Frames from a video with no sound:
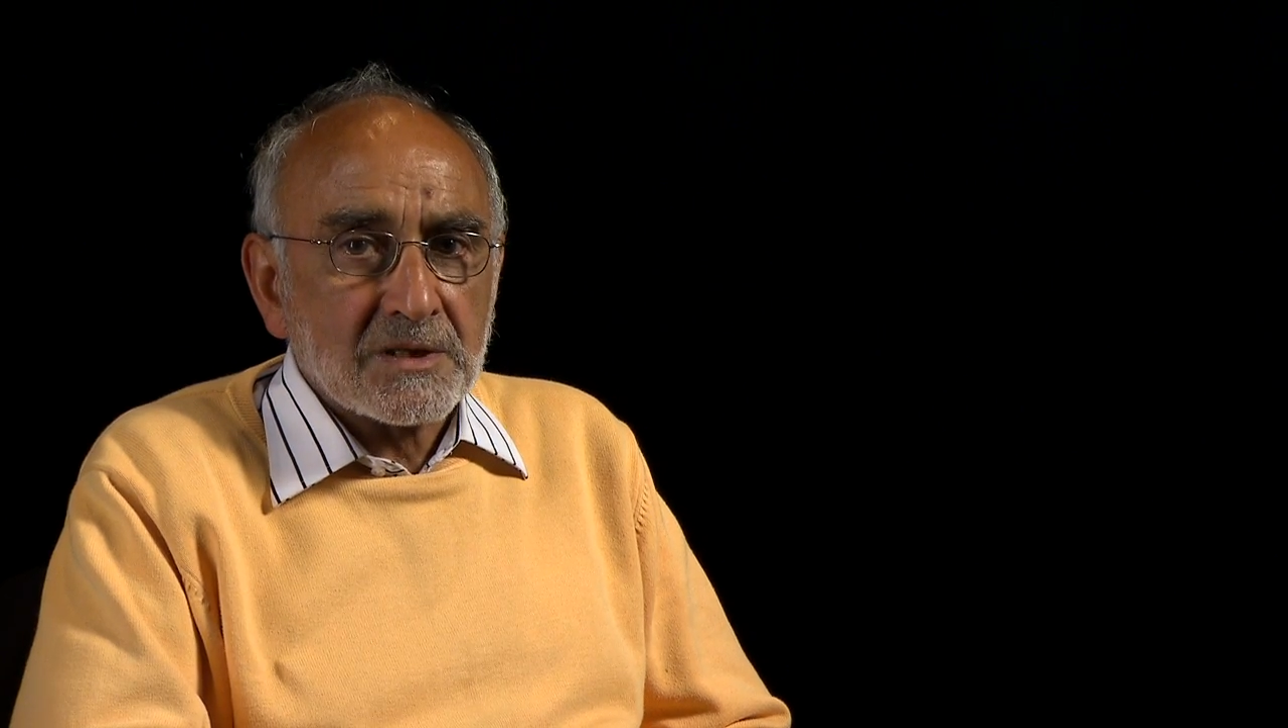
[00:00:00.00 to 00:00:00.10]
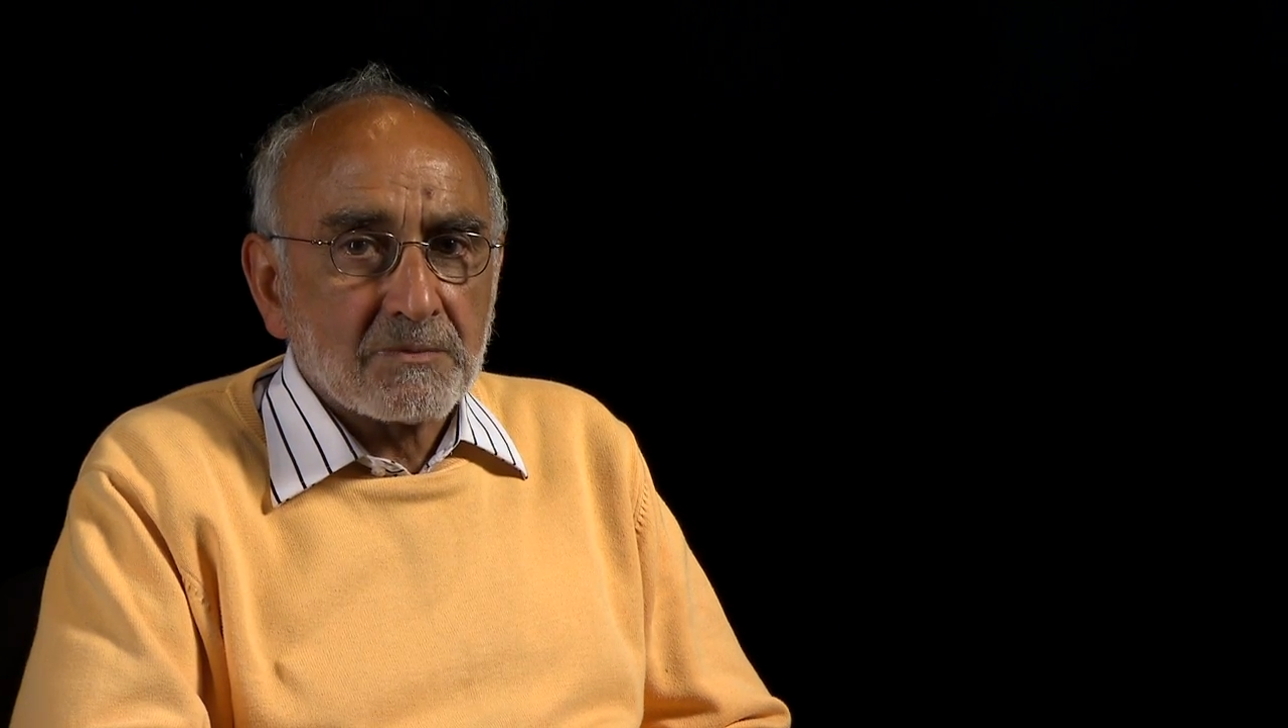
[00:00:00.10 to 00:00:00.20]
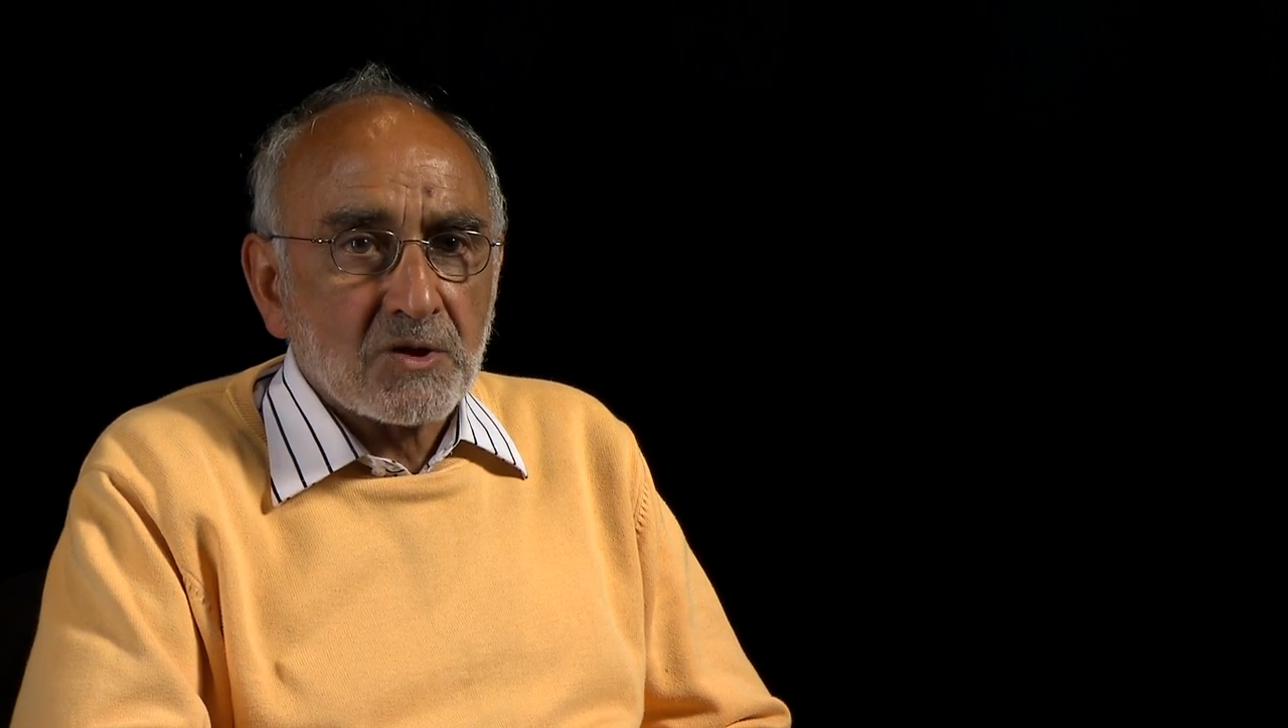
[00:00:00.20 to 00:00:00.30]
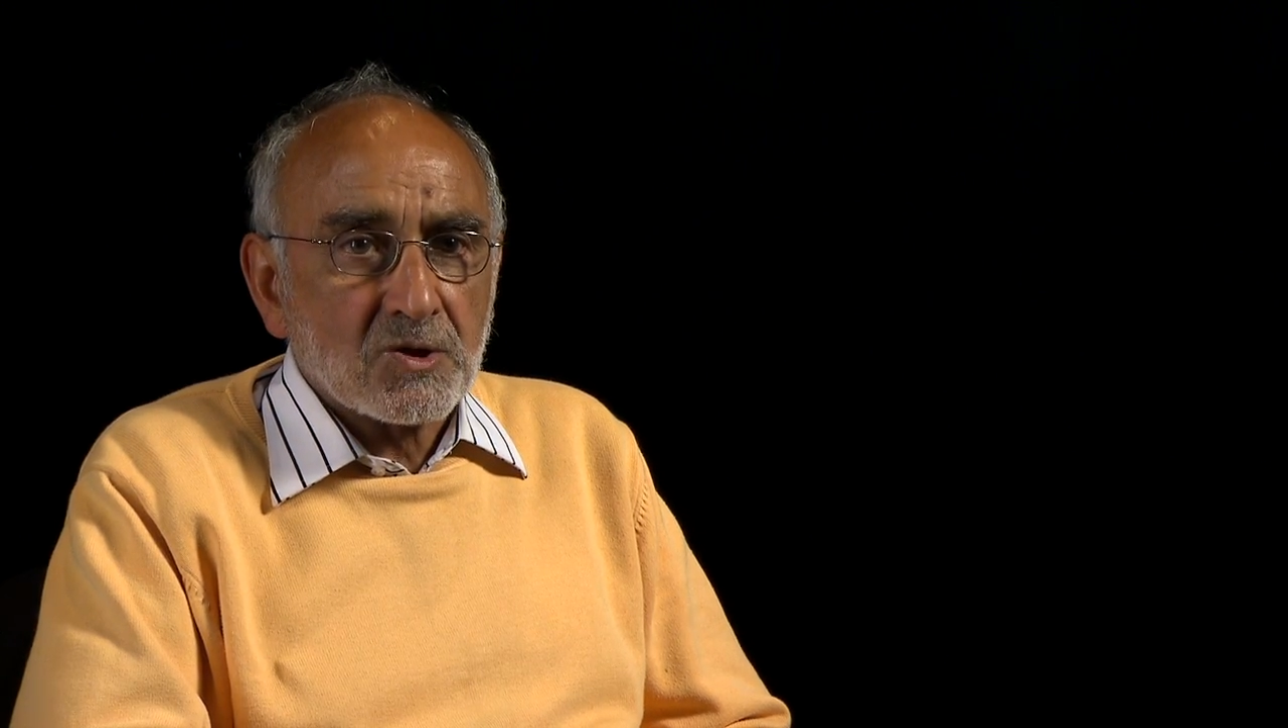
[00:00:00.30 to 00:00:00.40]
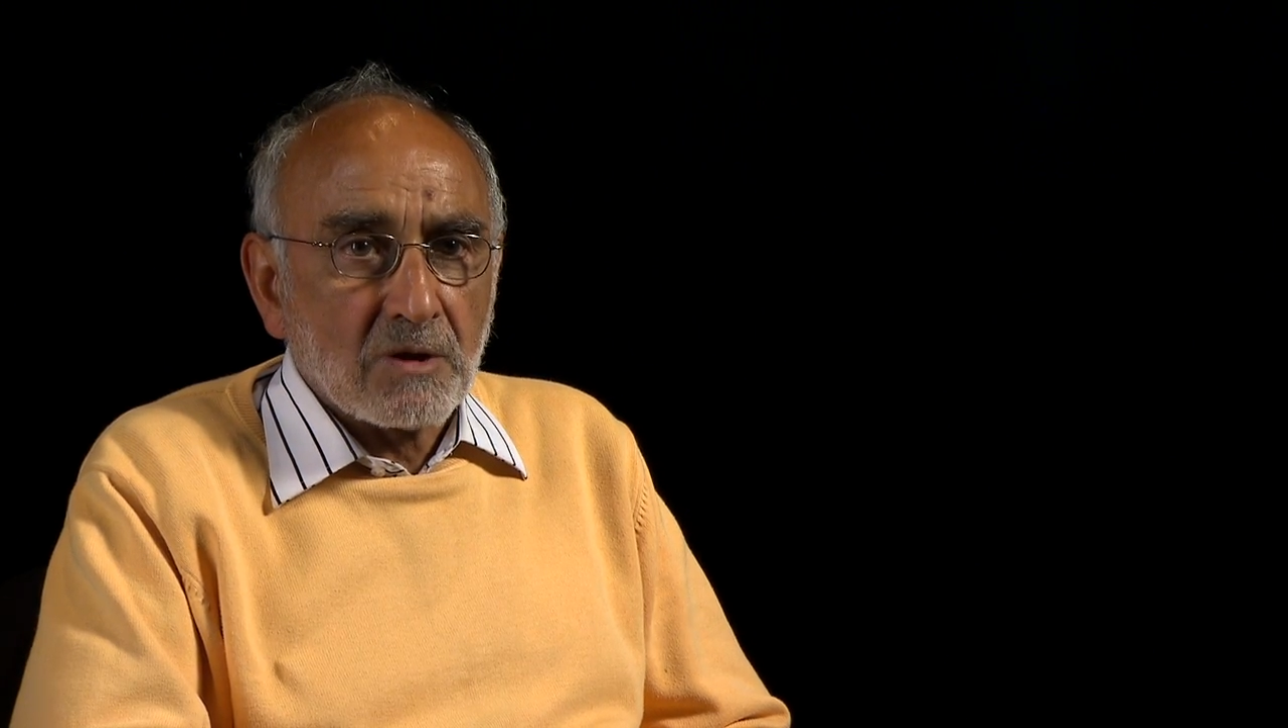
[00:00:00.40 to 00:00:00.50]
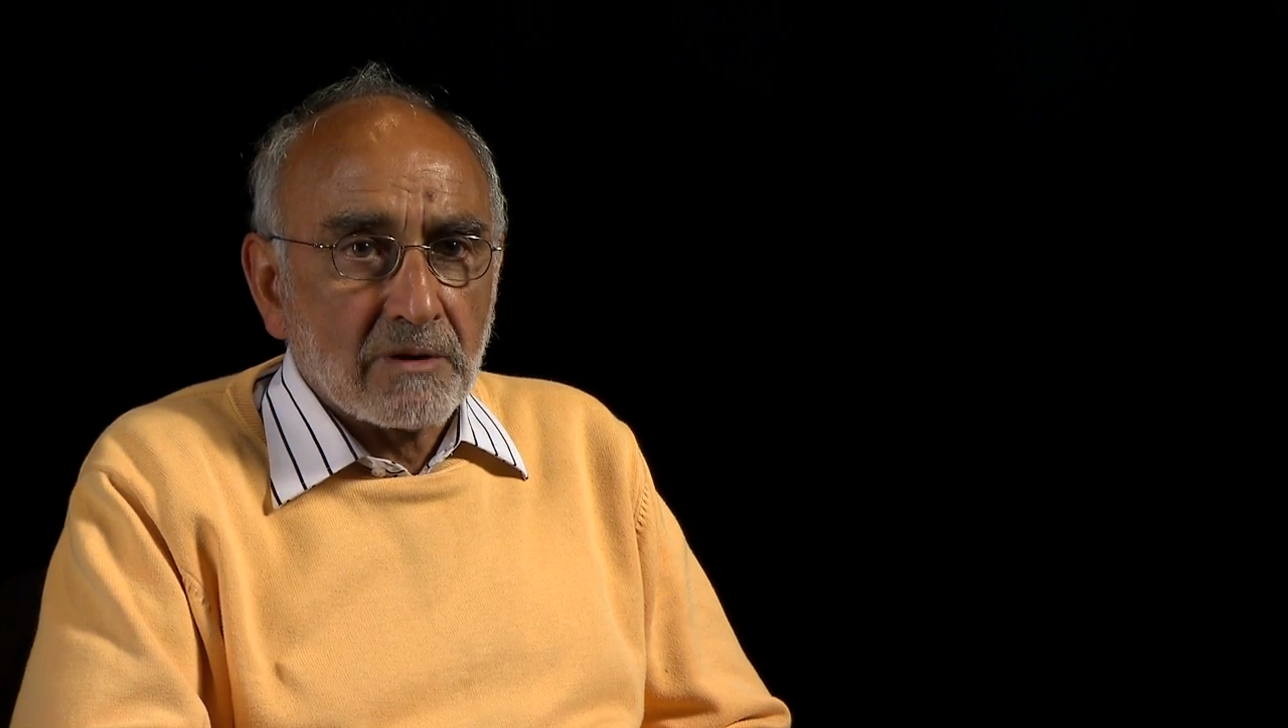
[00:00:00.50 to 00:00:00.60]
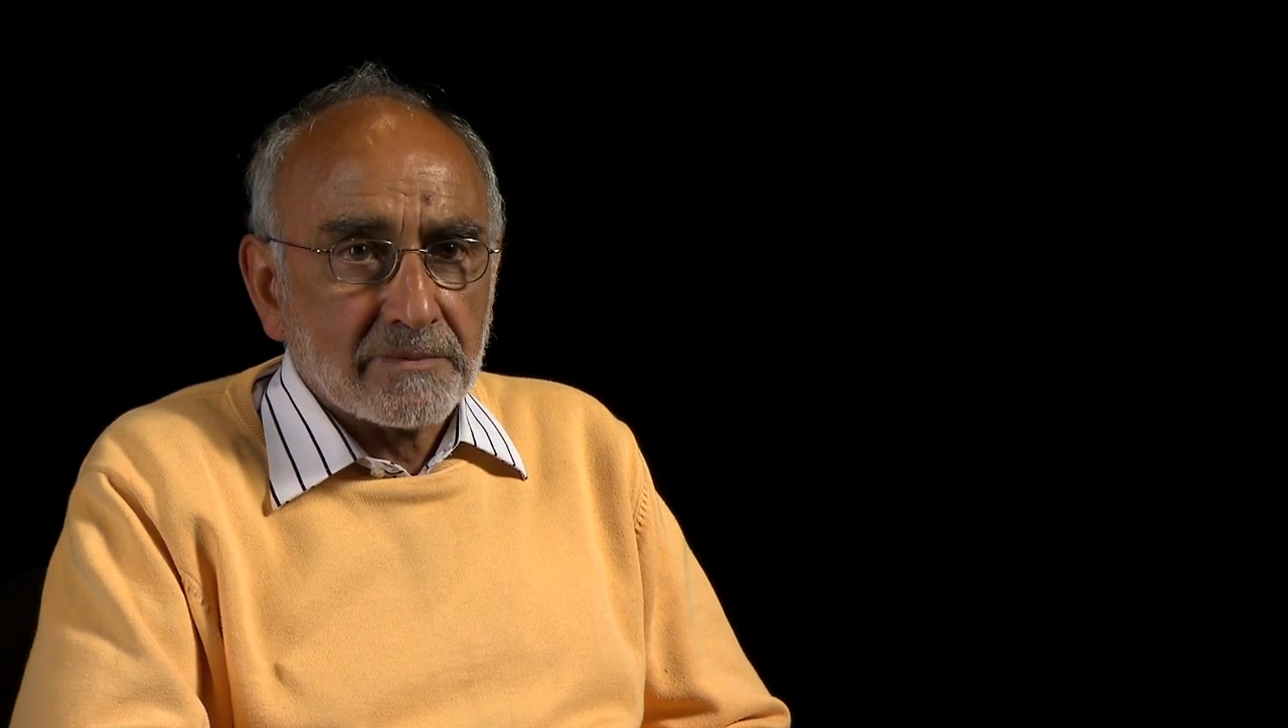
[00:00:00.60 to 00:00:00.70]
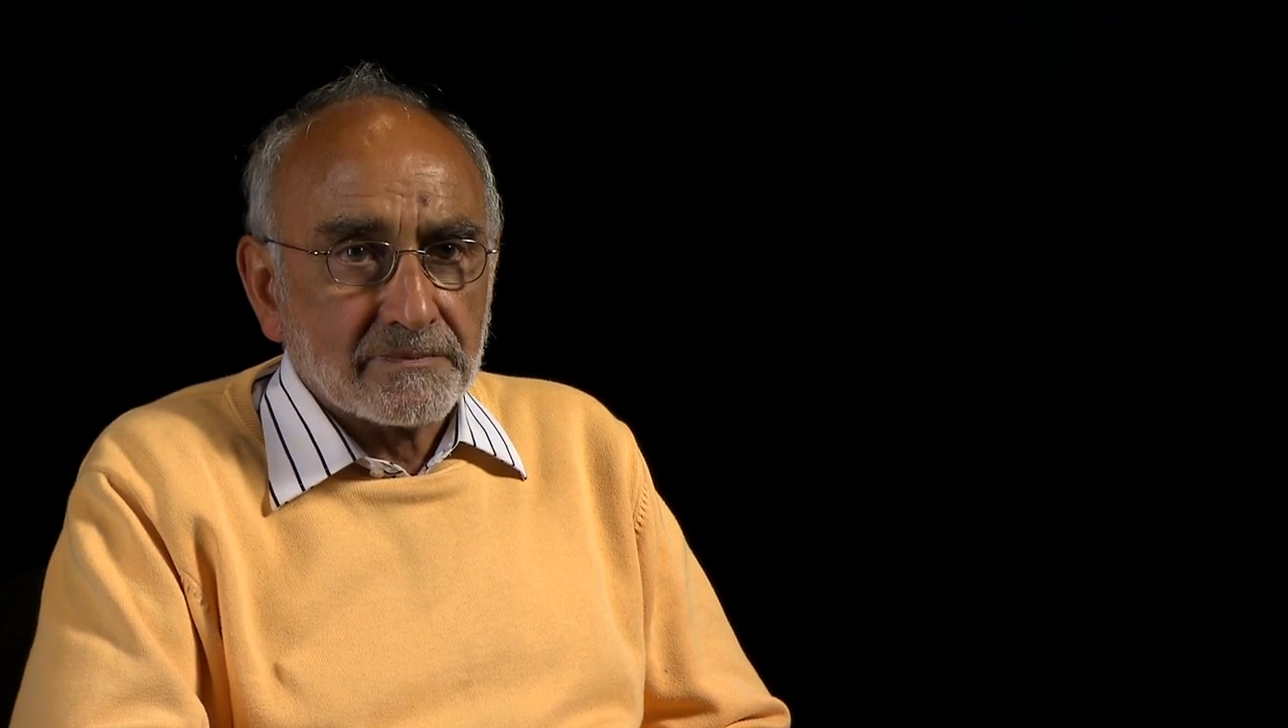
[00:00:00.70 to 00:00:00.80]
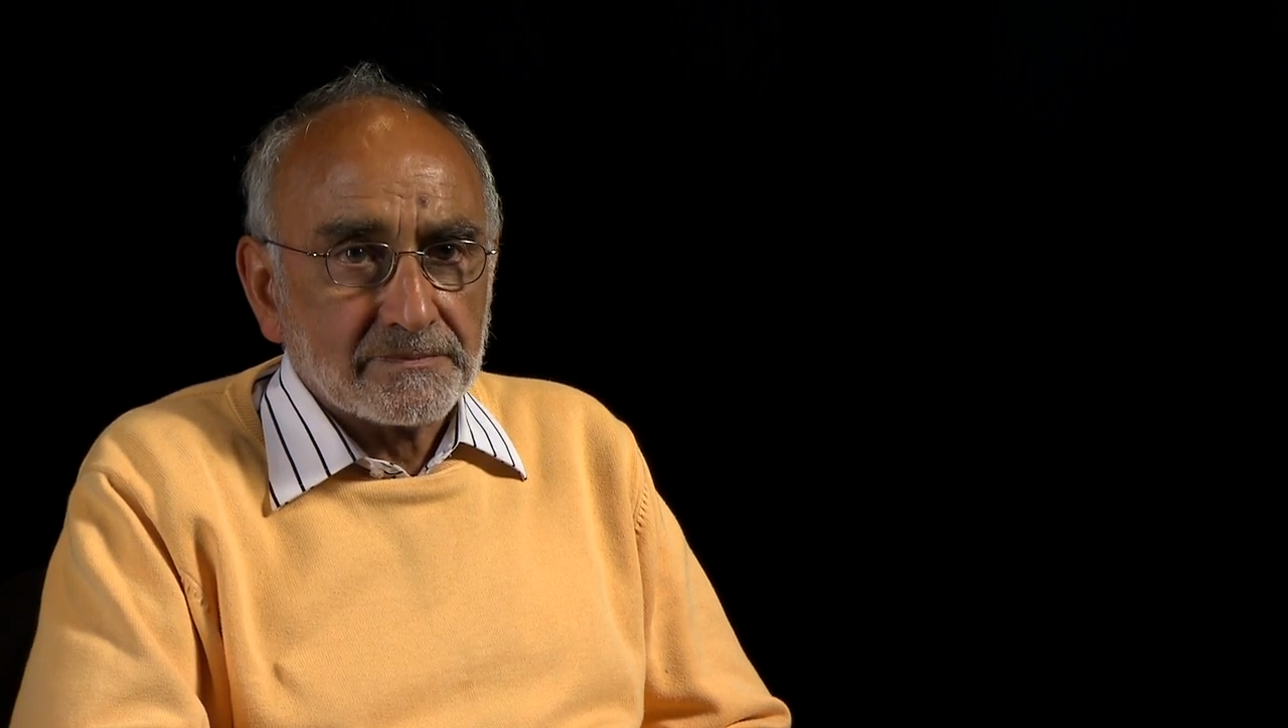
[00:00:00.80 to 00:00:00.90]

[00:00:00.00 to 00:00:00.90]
is much lower.